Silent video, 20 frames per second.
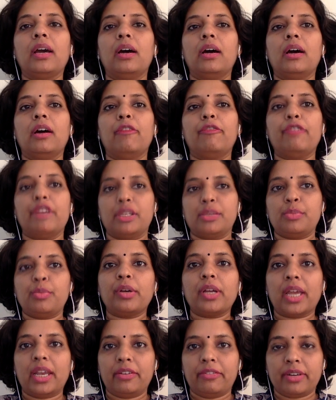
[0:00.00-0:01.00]

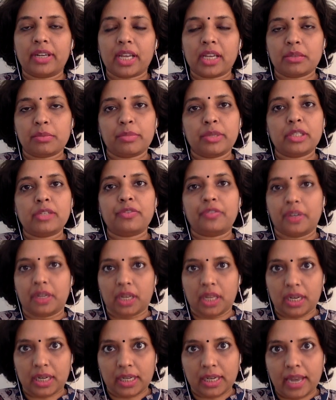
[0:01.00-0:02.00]
Facebook advertisements for
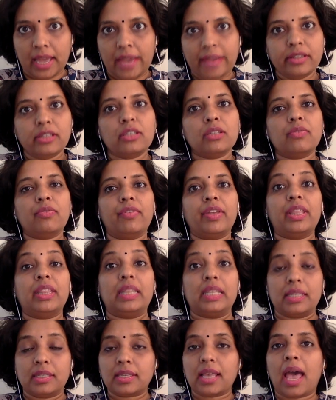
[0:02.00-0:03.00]
our clients when
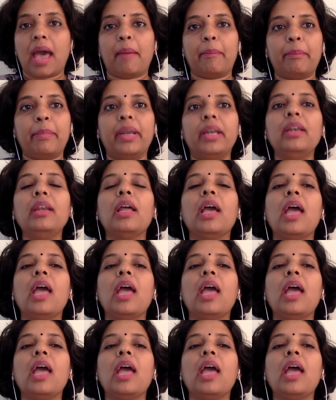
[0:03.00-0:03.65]
this happened,